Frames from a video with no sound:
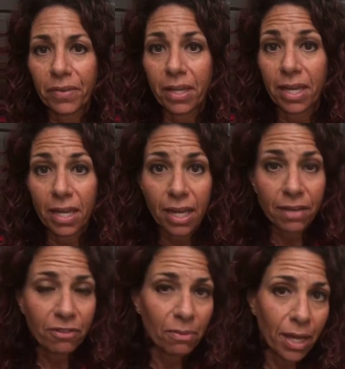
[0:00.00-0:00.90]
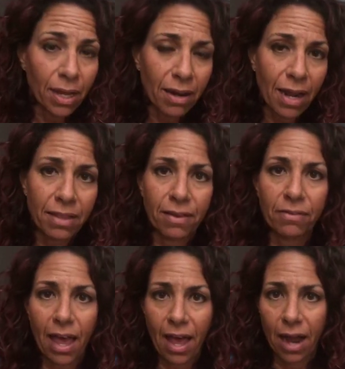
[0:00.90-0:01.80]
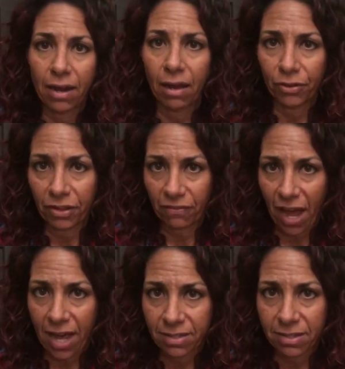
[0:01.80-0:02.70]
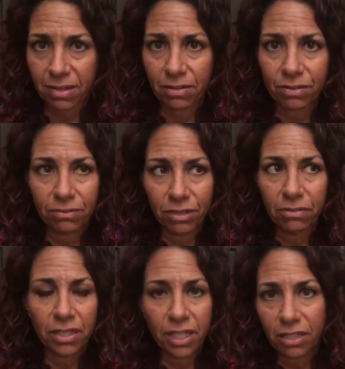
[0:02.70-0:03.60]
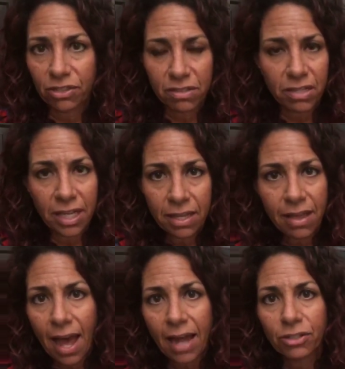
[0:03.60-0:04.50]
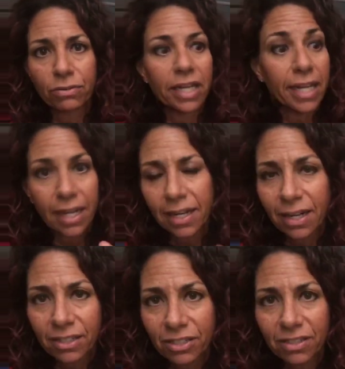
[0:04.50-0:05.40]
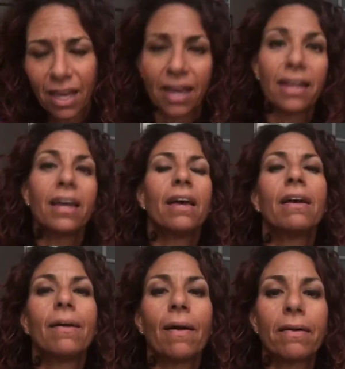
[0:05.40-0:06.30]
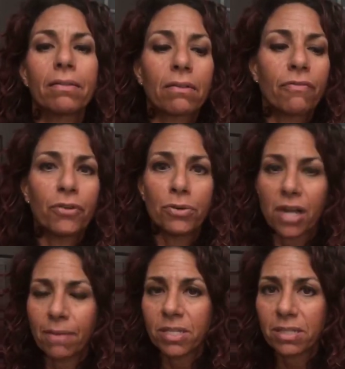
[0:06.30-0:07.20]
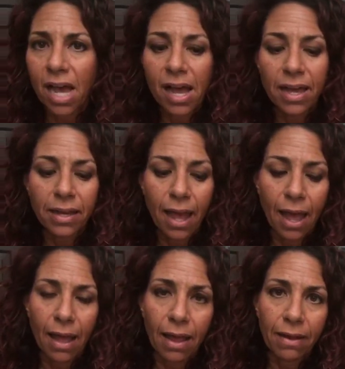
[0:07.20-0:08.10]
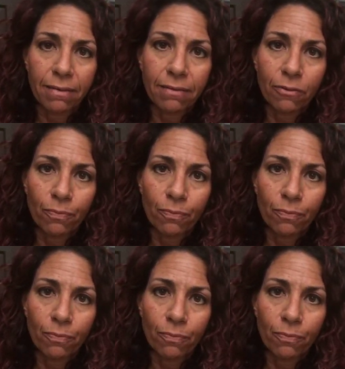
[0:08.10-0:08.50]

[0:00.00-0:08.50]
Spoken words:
ghee to it, anything to add healthy fats, and literally could just eat that, drink it, I should say, a few times a day. And